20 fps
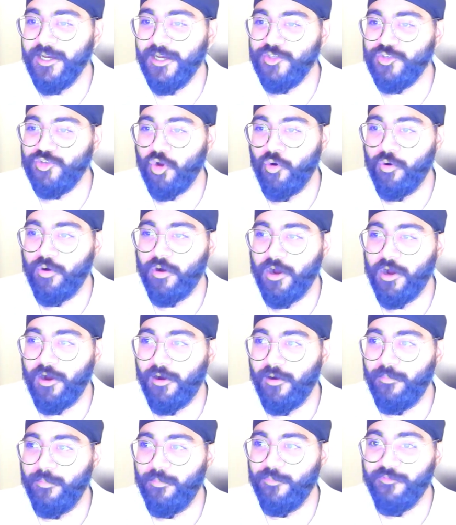
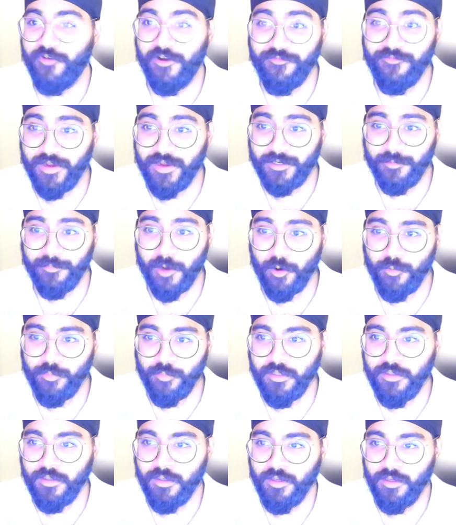So, fun fact about
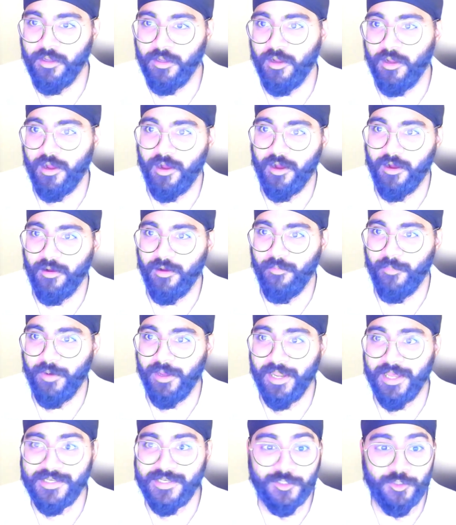me, my
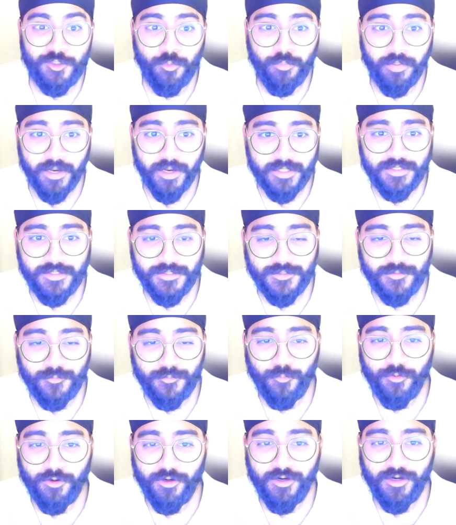last two pets
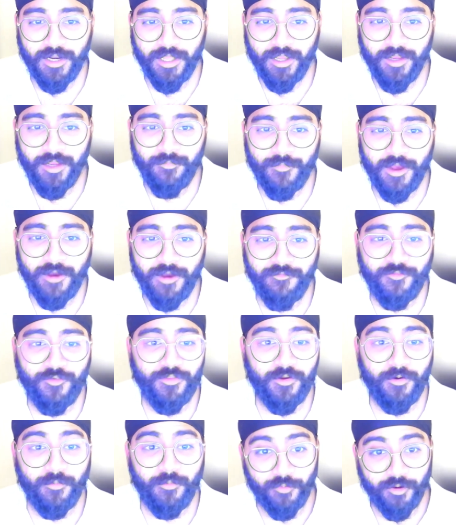were named after
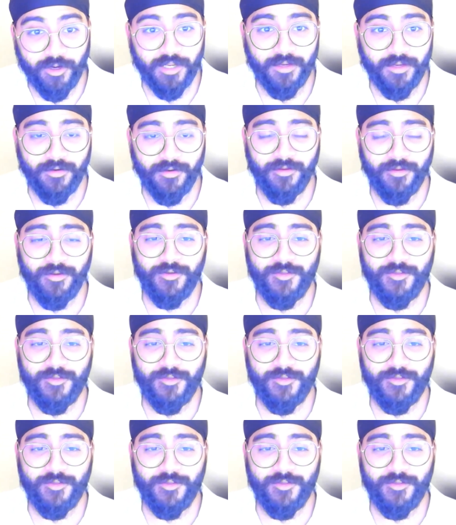their breed.